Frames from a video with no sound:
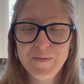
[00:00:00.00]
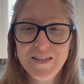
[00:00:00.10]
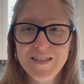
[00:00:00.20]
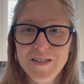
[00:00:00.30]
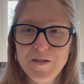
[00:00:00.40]
we
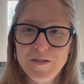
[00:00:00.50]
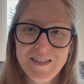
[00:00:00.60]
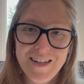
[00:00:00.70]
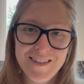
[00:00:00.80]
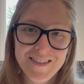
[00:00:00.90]
need to do a
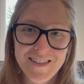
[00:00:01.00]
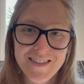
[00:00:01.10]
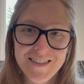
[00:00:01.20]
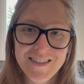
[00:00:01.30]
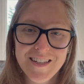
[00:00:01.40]
science
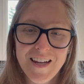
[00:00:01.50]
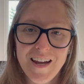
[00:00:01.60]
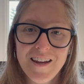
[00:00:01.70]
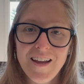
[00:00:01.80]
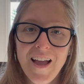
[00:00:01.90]
lesson
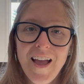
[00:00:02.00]
today.